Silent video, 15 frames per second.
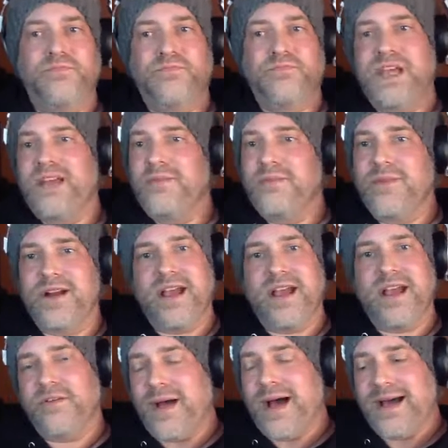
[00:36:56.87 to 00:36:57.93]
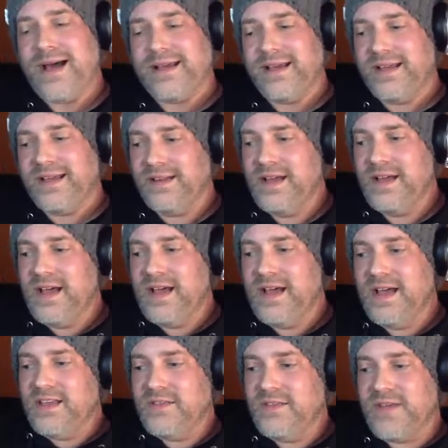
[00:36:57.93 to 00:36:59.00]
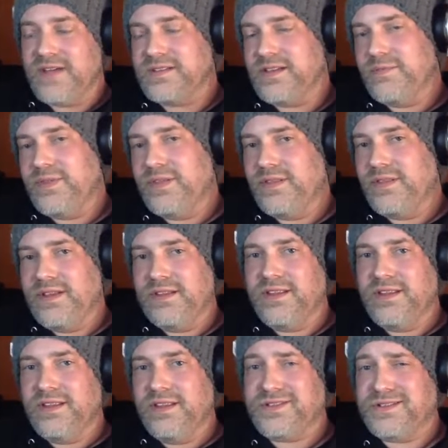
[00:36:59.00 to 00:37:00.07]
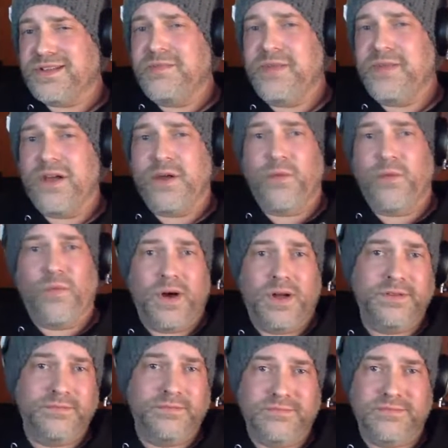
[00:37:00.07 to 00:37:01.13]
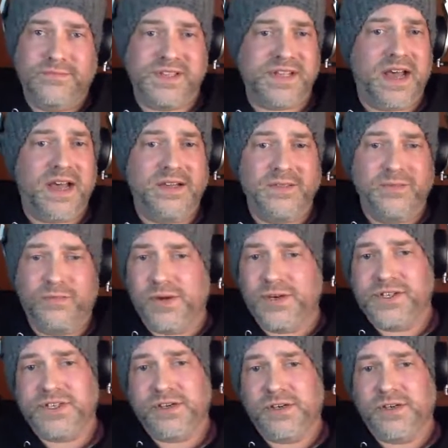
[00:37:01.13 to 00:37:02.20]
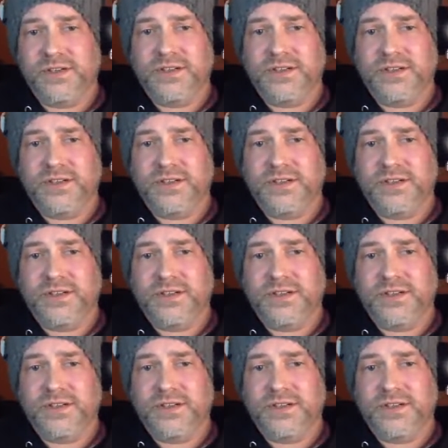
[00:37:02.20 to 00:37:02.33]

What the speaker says: taking money out of your pocket and you've got something that's just going to be on one design, one shirt,